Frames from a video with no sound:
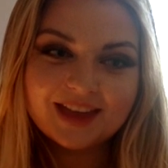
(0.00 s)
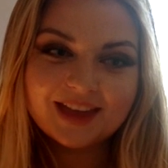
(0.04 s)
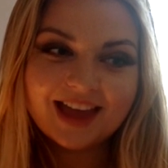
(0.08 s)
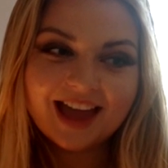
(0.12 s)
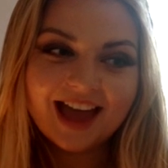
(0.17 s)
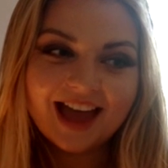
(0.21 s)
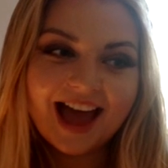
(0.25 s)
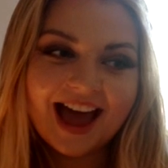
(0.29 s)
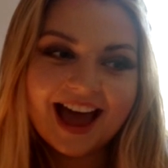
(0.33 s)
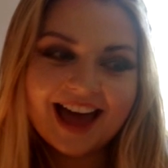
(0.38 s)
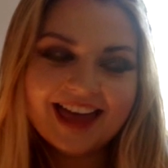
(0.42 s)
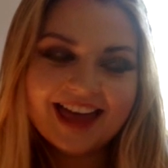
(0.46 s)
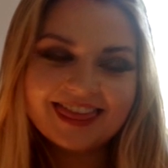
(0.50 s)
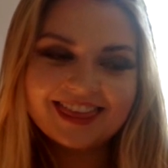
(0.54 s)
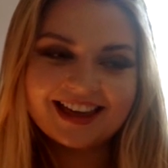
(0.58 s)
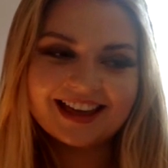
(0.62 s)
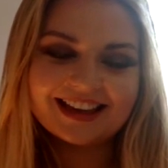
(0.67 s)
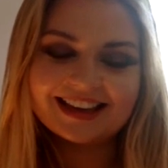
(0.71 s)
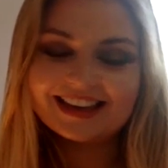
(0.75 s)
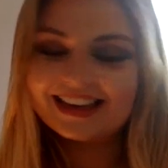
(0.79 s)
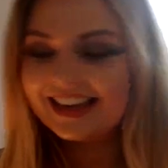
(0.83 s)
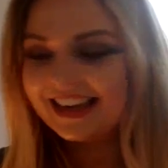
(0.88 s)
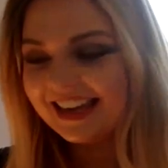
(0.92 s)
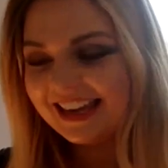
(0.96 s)
I
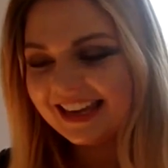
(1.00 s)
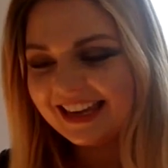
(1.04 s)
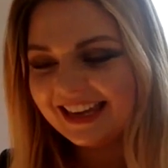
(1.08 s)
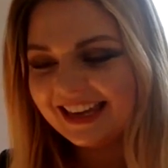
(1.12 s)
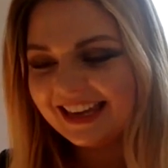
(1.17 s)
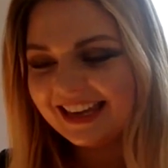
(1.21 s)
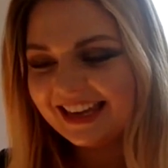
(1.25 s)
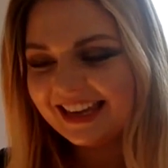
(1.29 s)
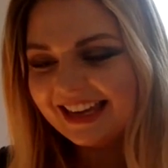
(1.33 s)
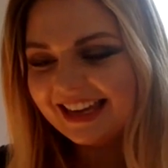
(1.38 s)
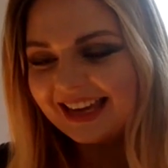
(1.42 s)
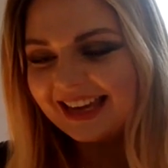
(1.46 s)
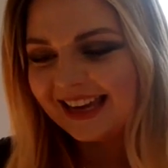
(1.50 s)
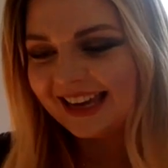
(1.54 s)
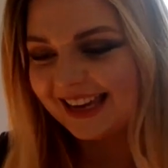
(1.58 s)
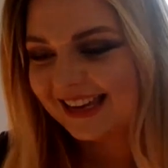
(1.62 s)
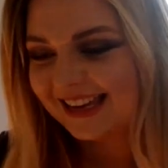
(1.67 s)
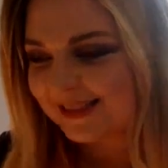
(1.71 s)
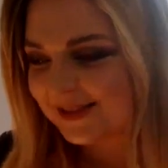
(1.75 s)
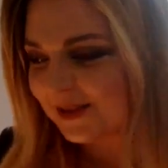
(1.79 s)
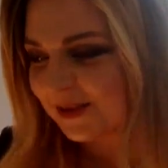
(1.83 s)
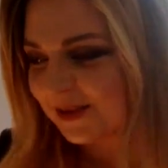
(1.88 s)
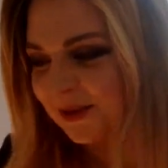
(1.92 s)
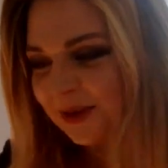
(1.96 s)
think he
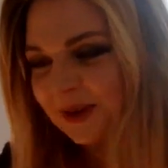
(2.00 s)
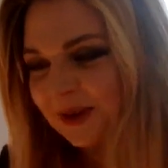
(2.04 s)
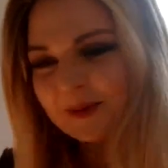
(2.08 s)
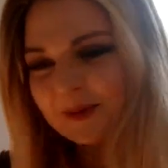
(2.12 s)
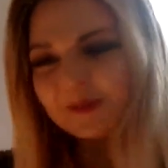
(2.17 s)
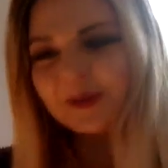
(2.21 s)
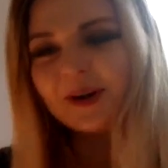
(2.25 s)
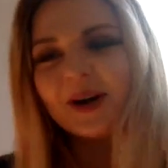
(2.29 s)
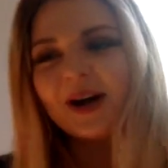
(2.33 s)
is adorable,